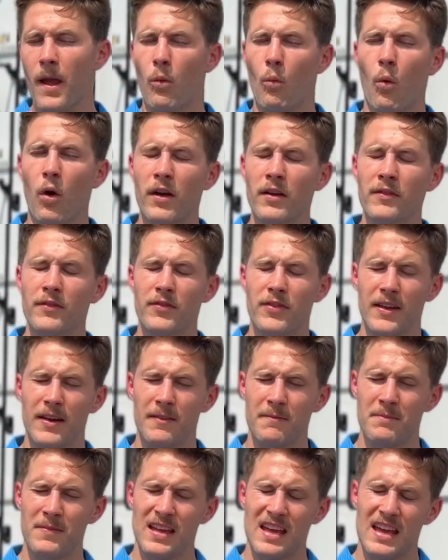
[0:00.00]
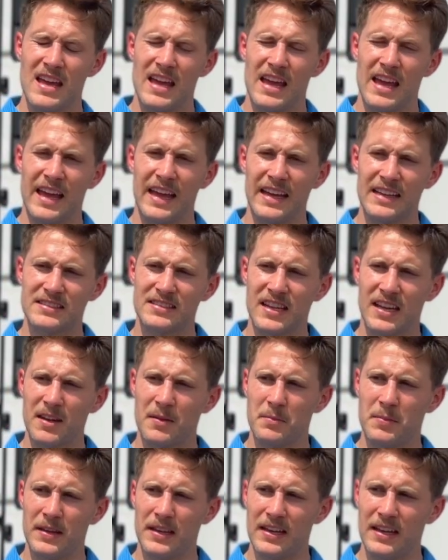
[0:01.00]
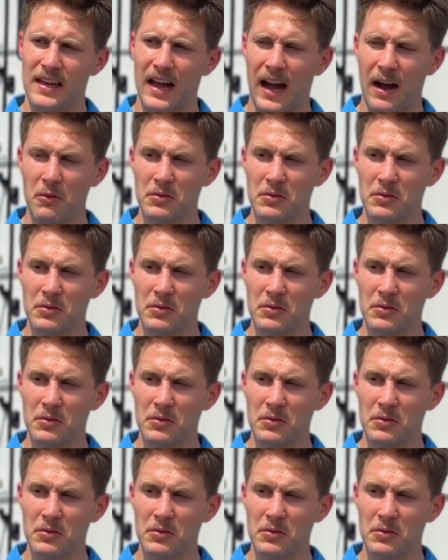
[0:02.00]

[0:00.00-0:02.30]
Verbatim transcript: One of them is going to be,